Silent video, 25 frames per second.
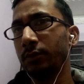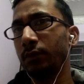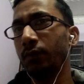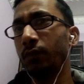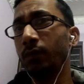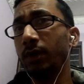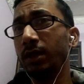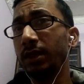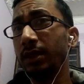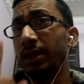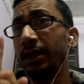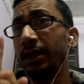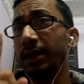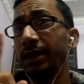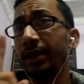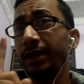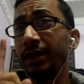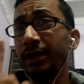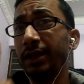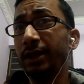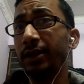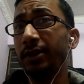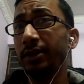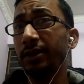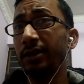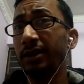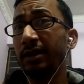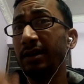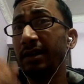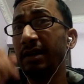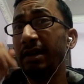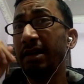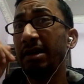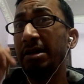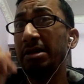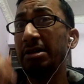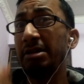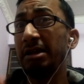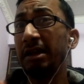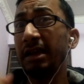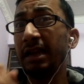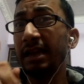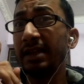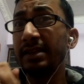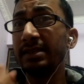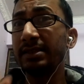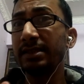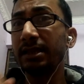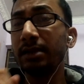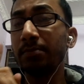One thing needed,
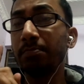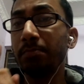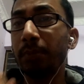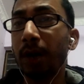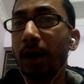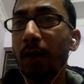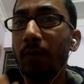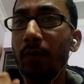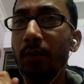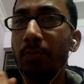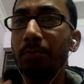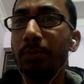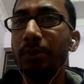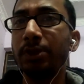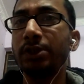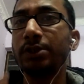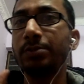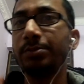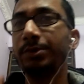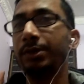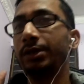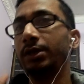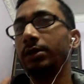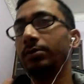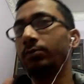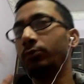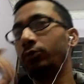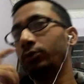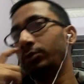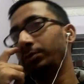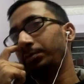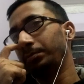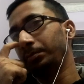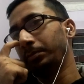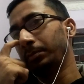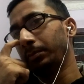retention power must be there more.